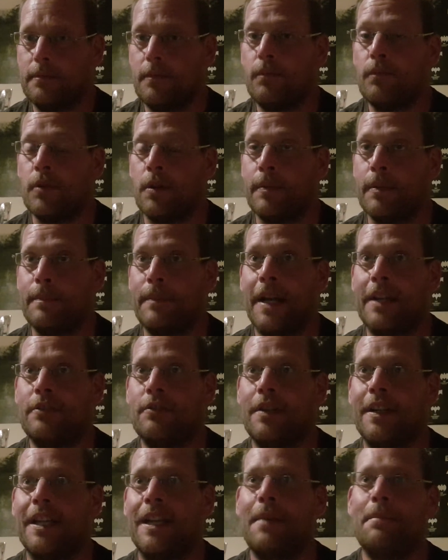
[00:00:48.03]
Robert
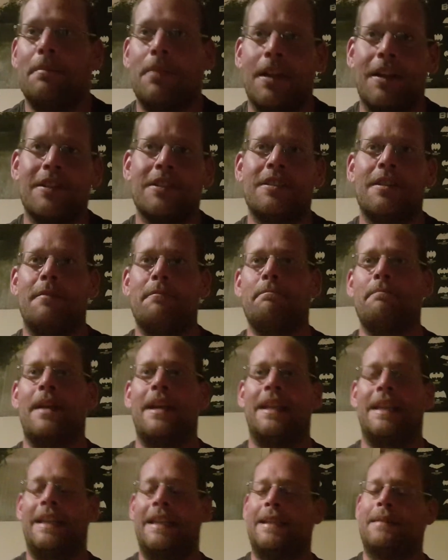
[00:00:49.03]
Patrick, plus
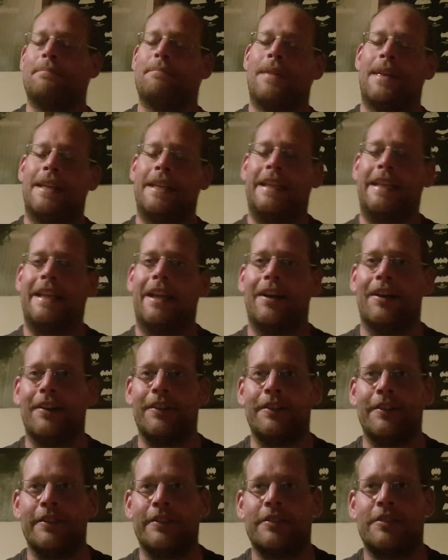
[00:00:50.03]
many, many
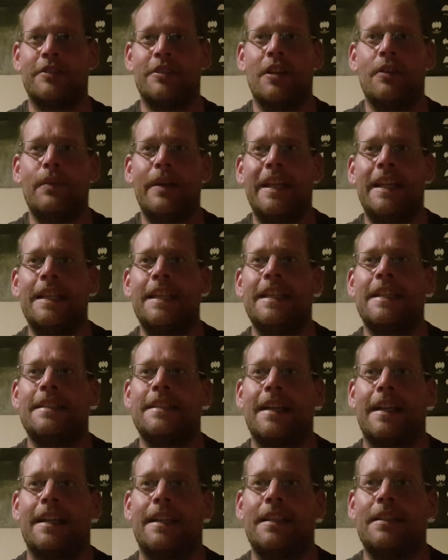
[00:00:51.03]
others. So in this
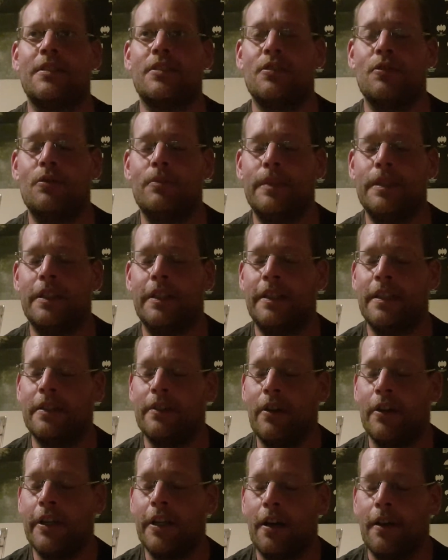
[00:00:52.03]
second installment in the
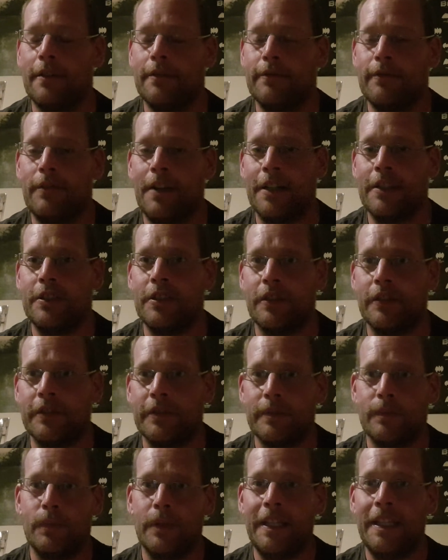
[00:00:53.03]
Die Hard
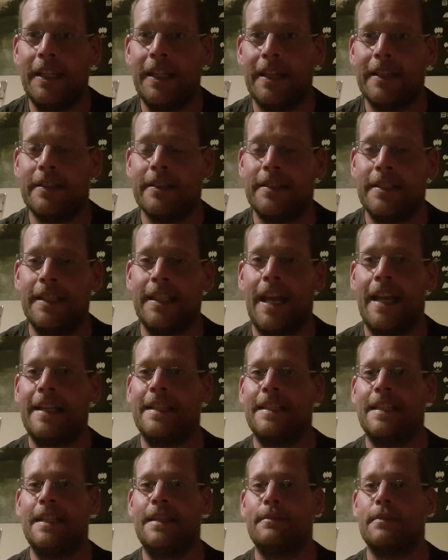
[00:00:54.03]
franchise, we get to see a
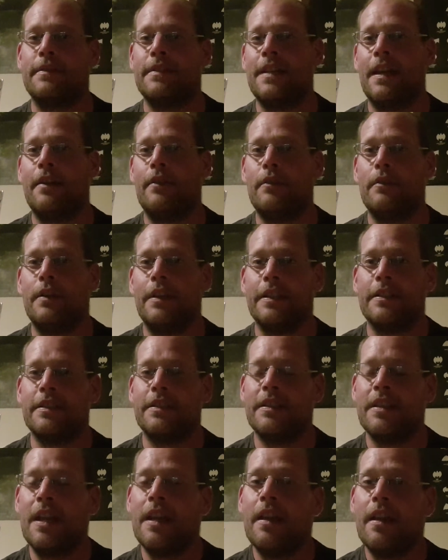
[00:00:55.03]
team of
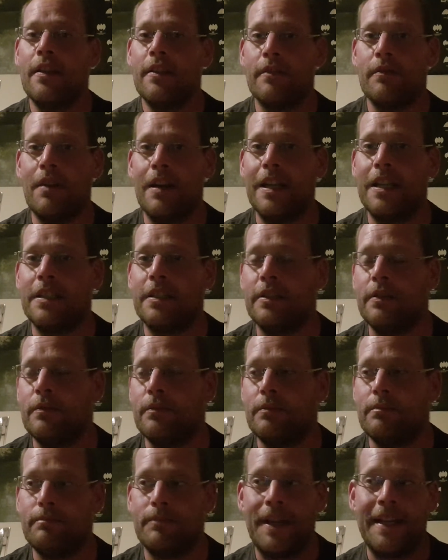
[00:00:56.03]
terrorists threaten
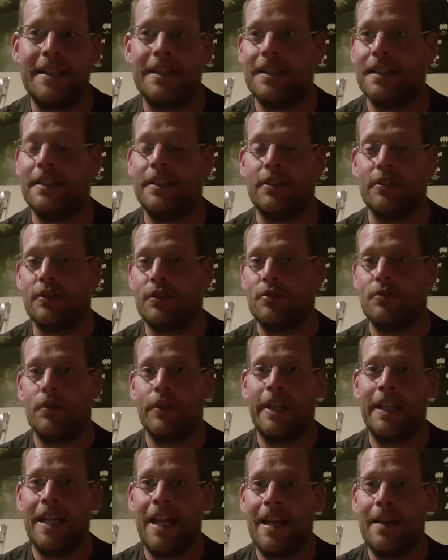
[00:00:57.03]
to basically
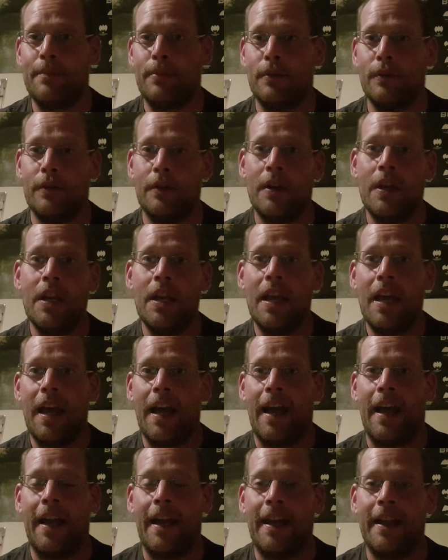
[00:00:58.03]
destroy an airport
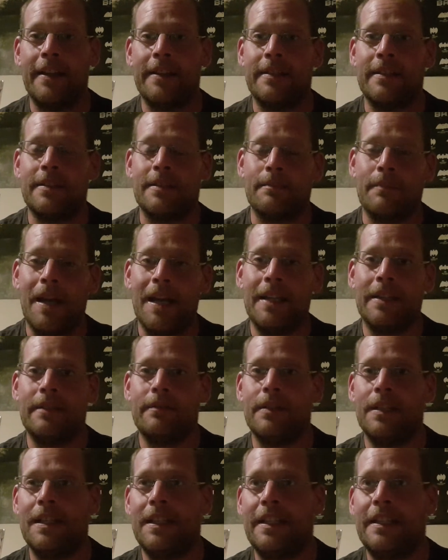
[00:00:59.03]
and demand the
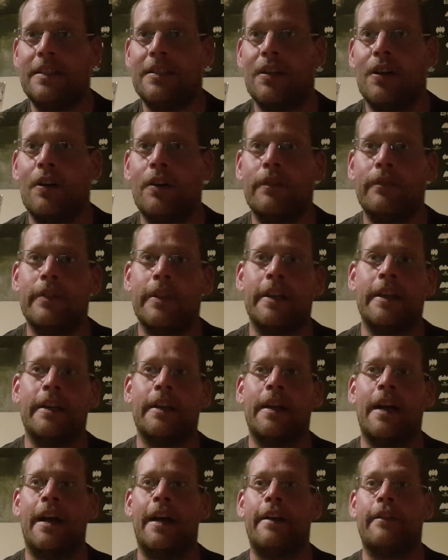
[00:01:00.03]
release of
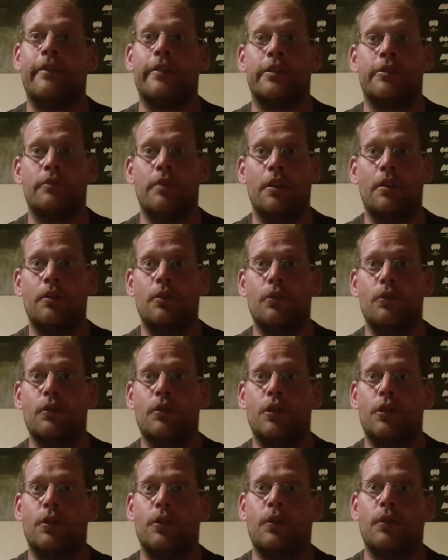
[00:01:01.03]
the of a drug
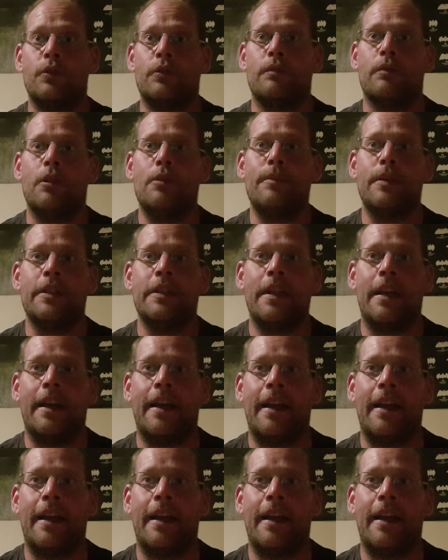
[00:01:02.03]
lord called Roman